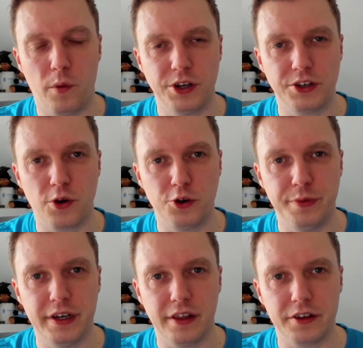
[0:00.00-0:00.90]
which is going to
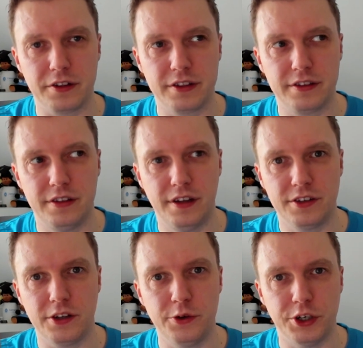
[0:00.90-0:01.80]
be a little
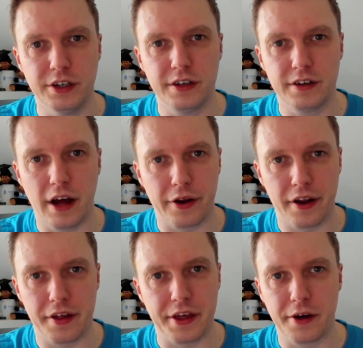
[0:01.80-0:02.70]
disillusion now that
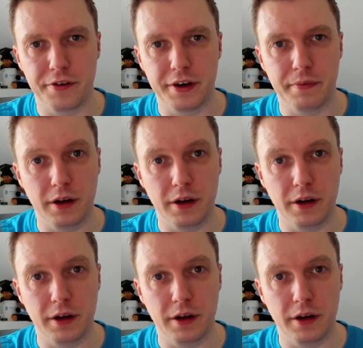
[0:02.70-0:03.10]
I think of it.